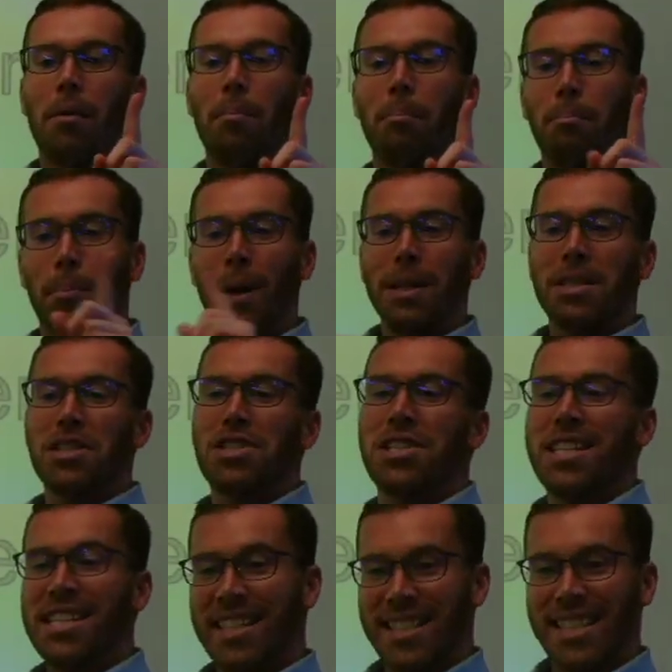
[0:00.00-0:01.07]
But she
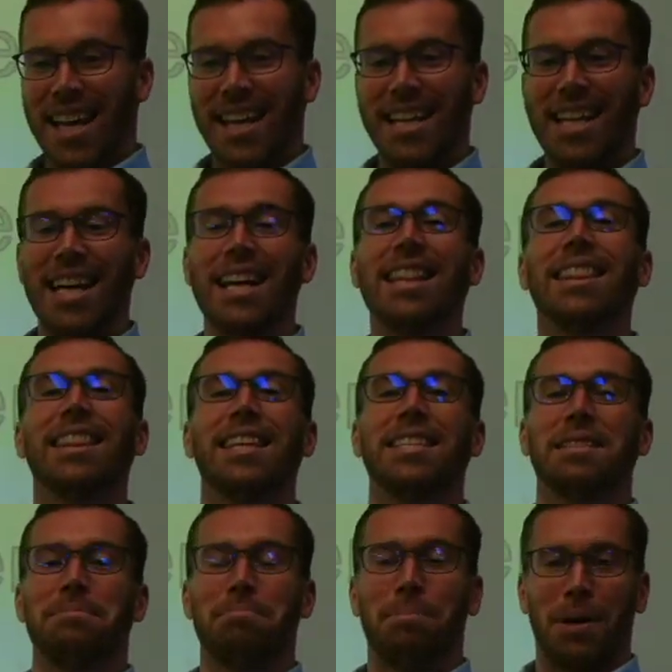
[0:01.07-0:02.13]
said this
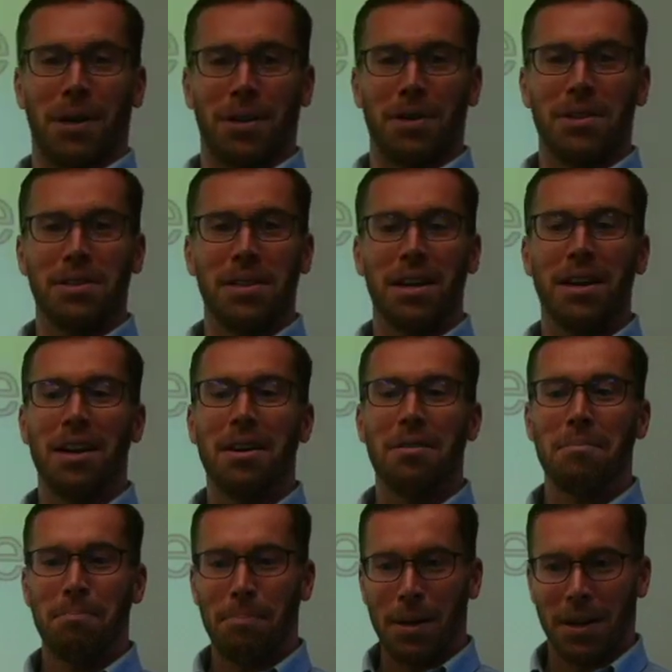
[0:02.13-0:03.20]
butter's
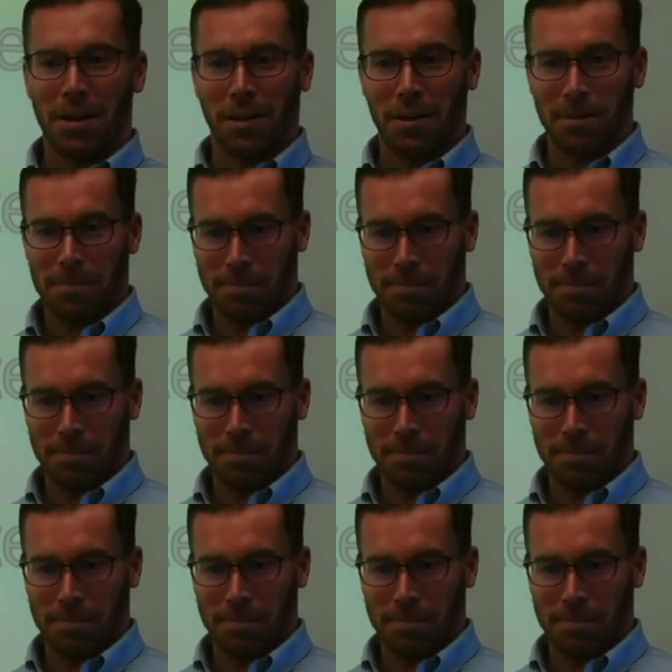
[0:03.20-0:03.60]
bitter.